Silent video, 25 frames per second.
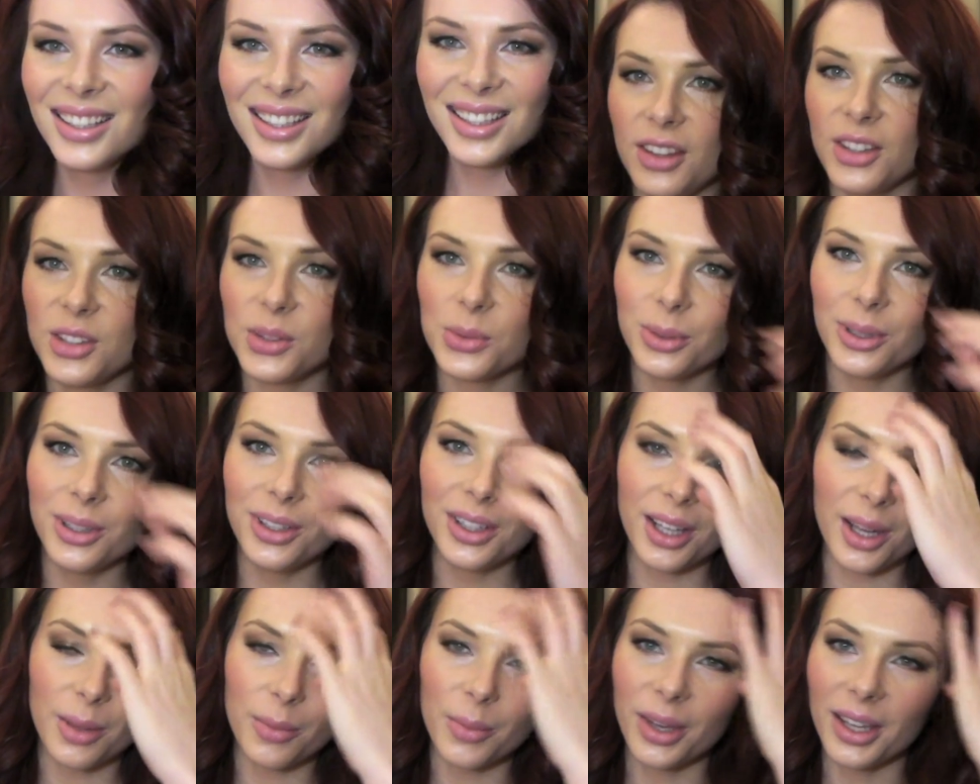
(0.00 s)
This would
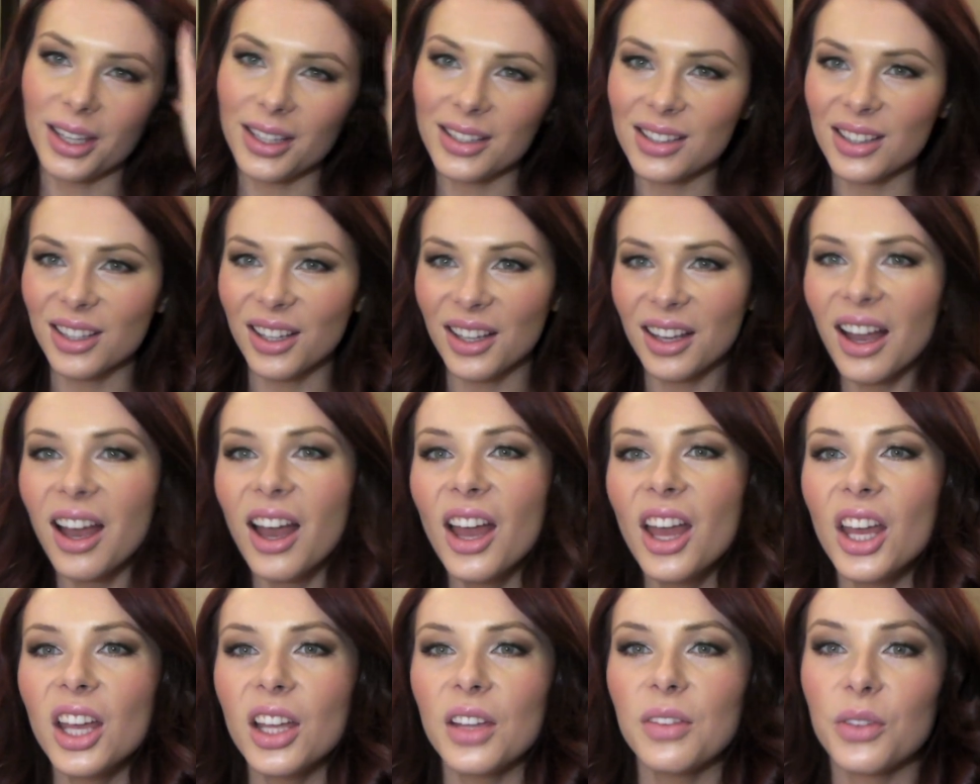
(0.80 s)
look amazing
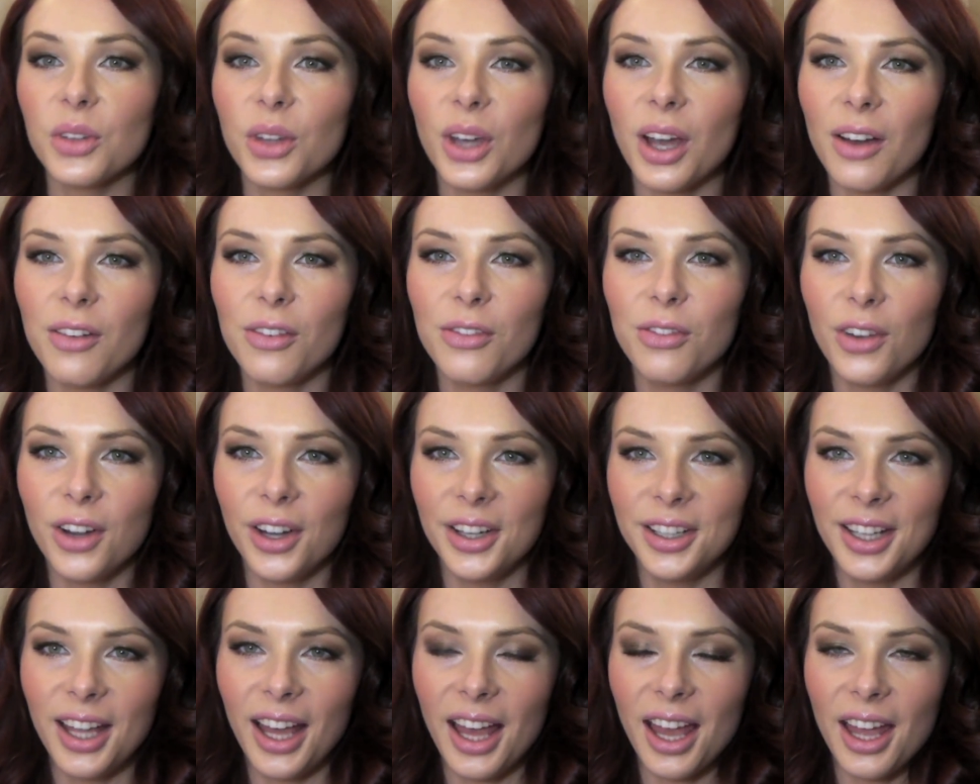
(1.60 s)
if you have
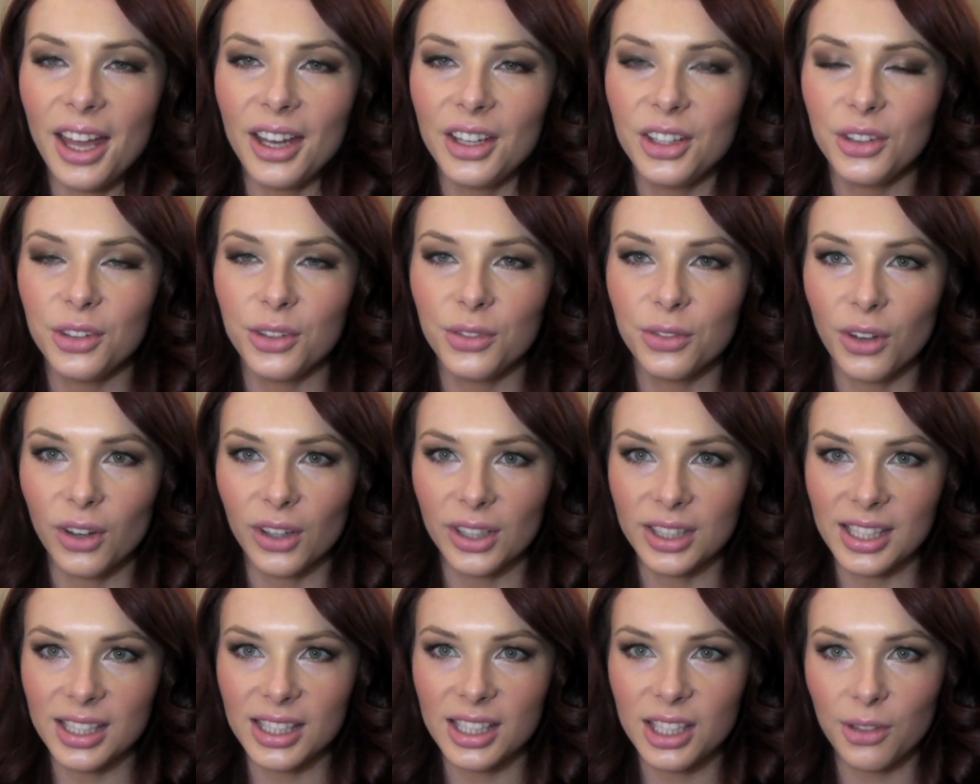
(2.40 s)
fine hair and you
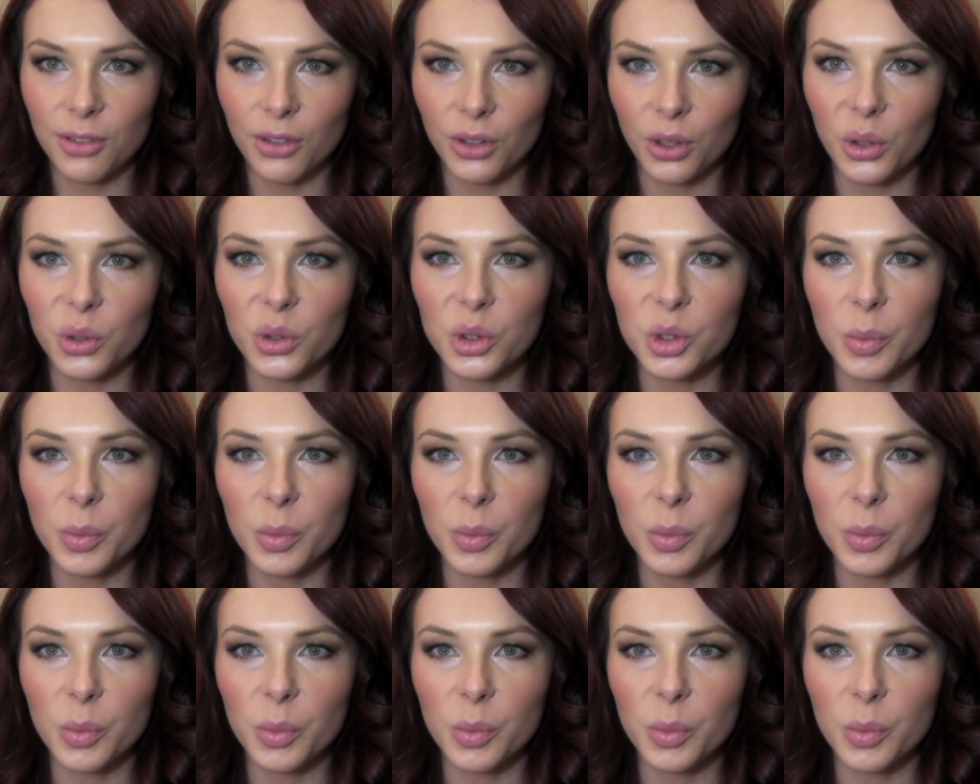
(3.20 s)
find it difficult